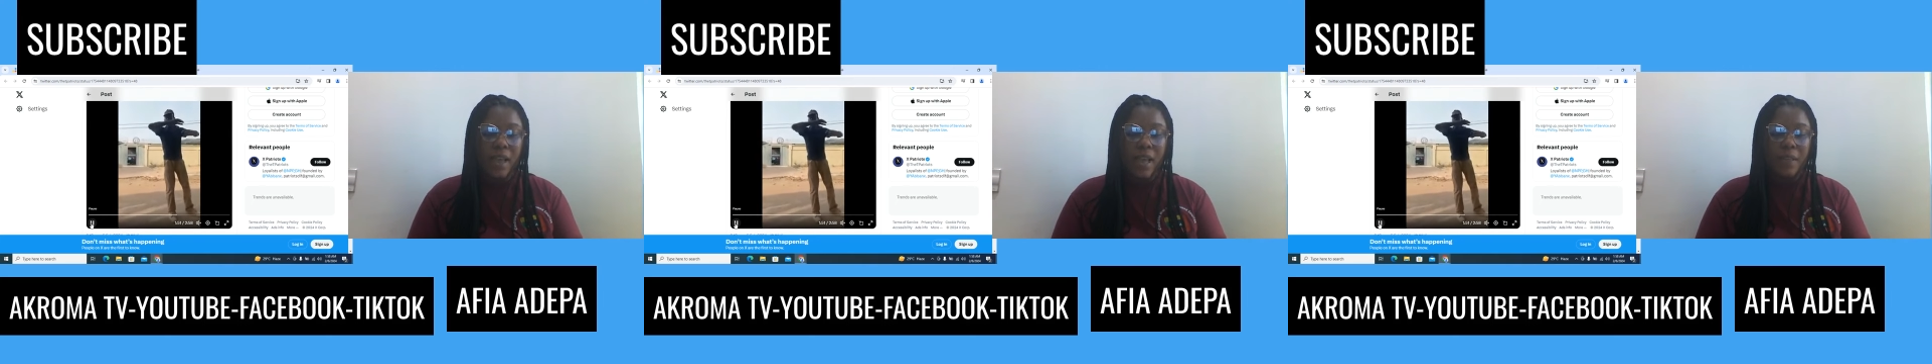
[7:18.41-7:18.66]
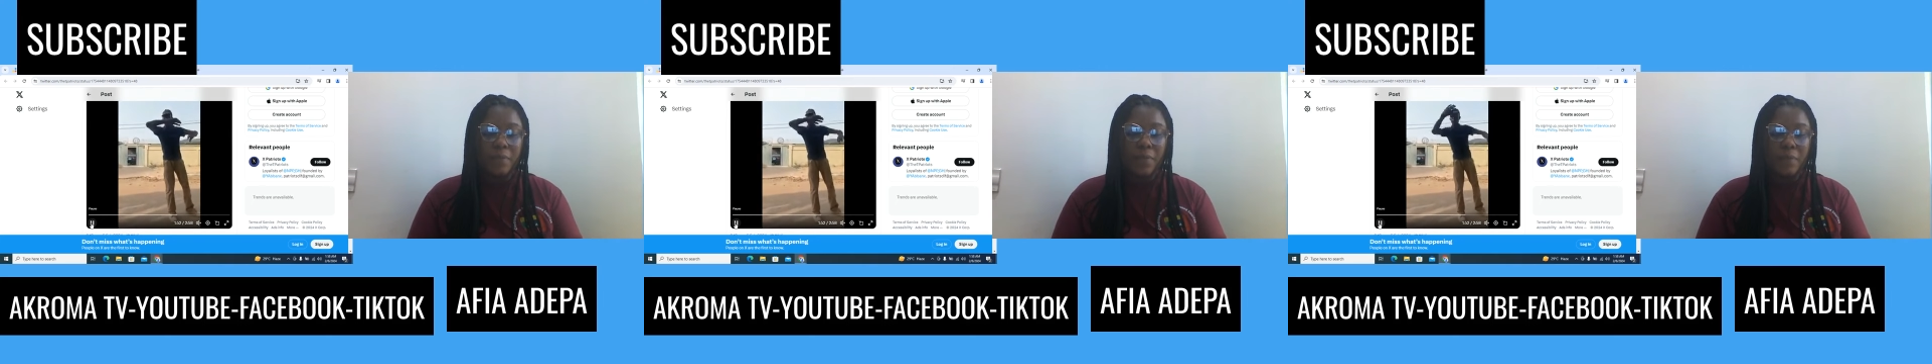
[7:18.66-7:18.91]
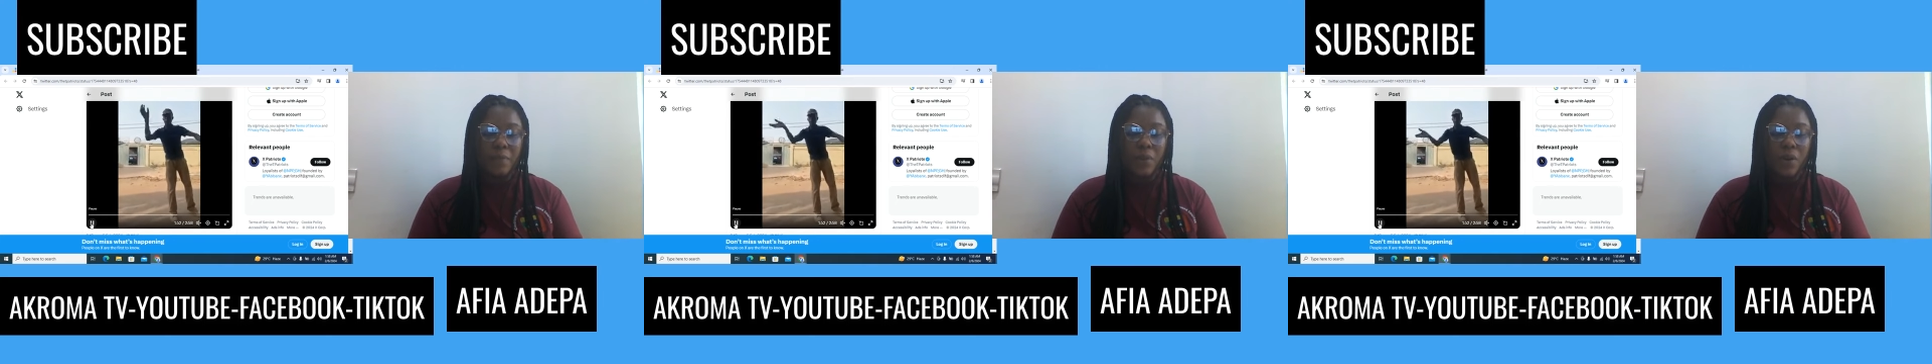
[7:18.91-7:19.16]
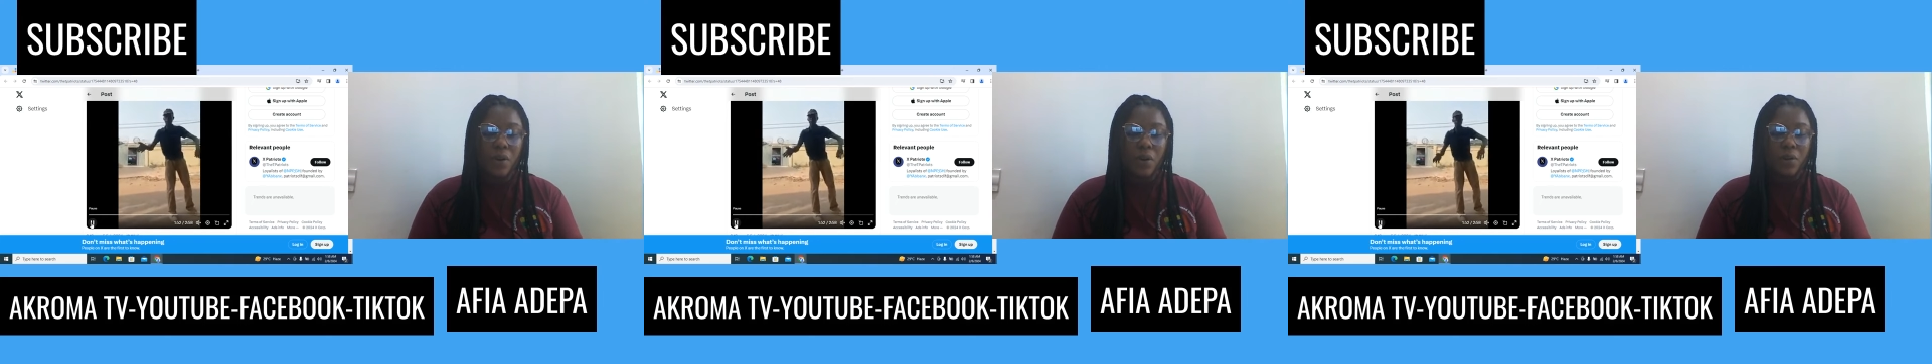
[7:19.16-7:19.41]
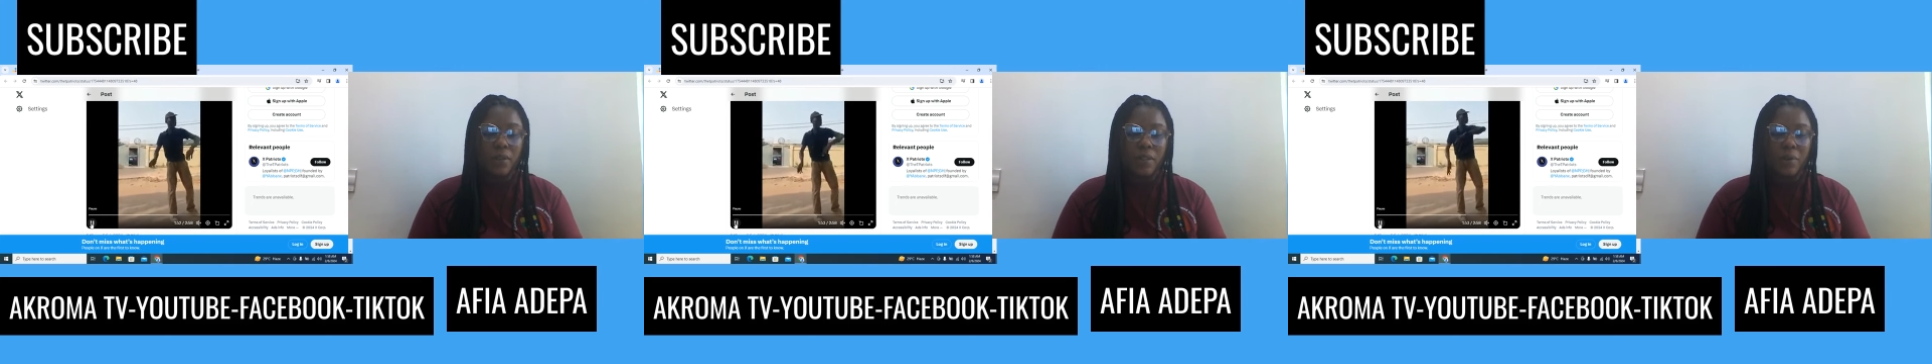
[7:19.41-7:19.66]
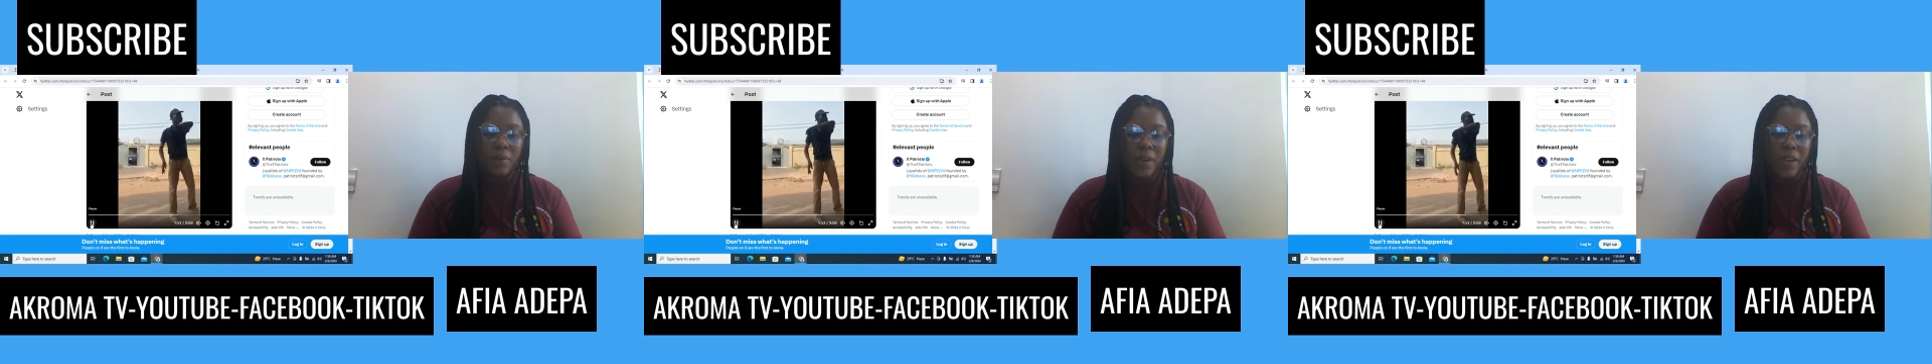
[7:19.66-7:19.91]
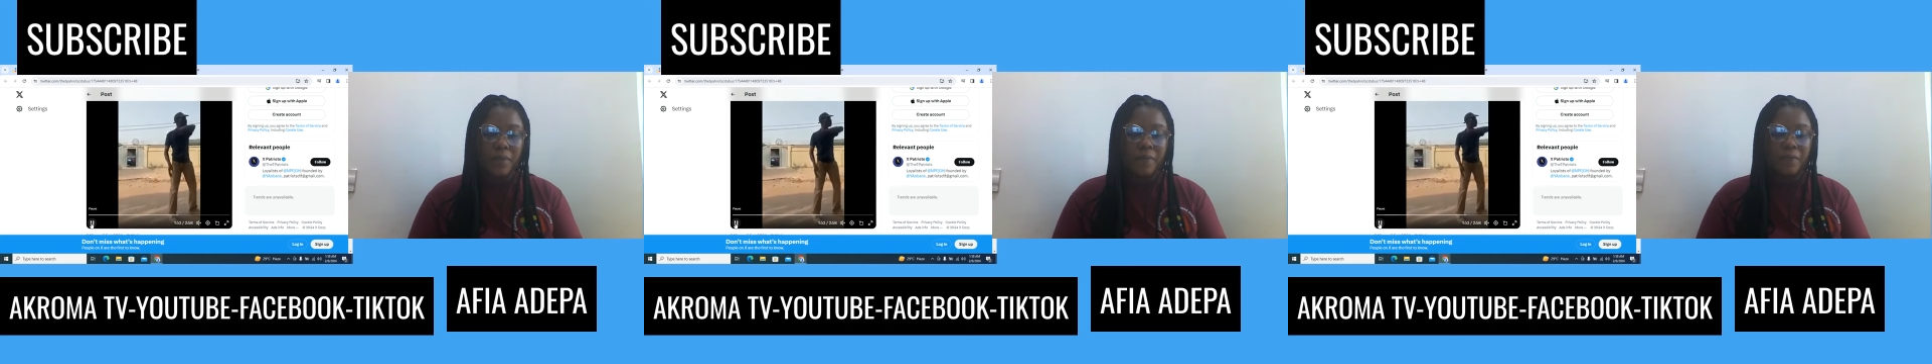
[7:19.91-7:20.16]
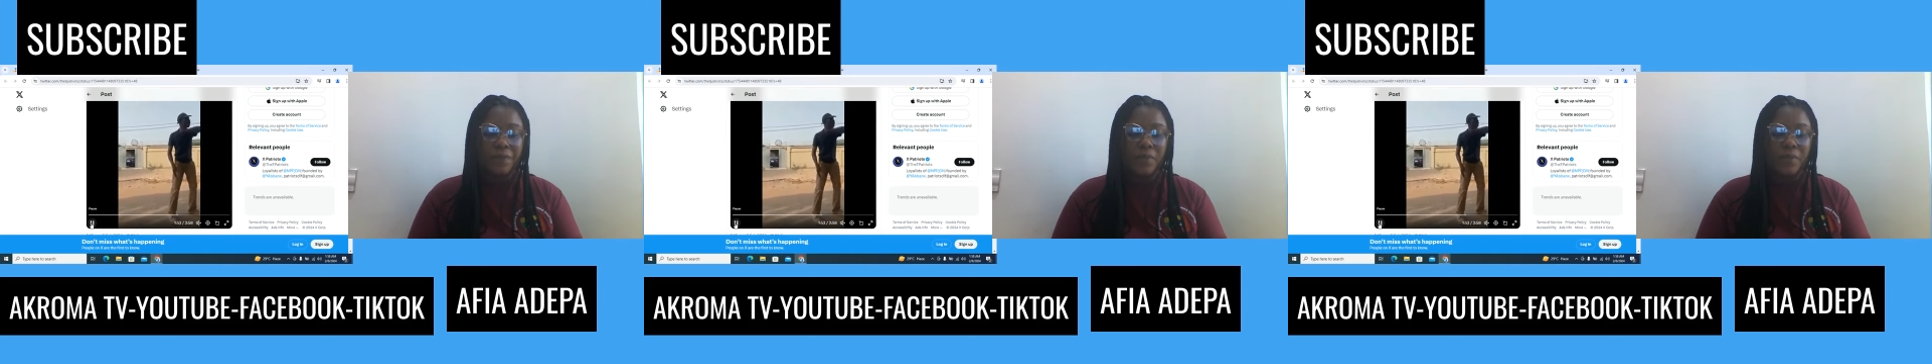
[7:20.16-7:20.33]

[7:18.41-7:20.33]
MPP all the way.